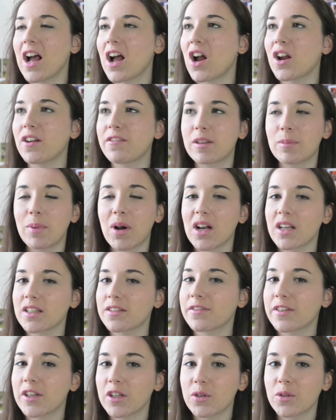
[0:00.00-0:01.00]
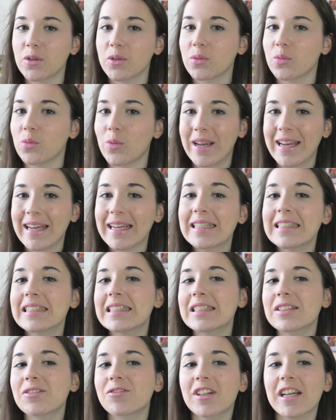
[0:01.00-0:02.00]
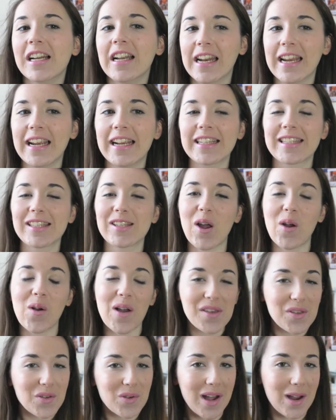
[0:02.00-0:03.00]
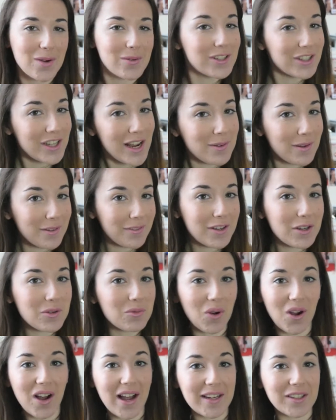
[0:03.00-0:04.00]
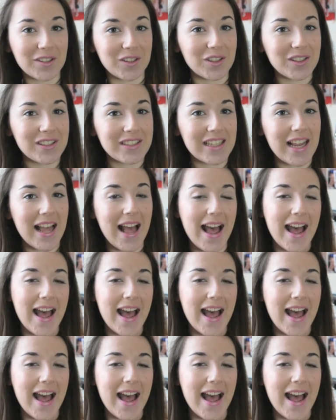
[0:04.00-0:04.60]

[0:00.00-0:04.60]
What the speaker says: over the past few weeks really, so I thought I would share with you what I got.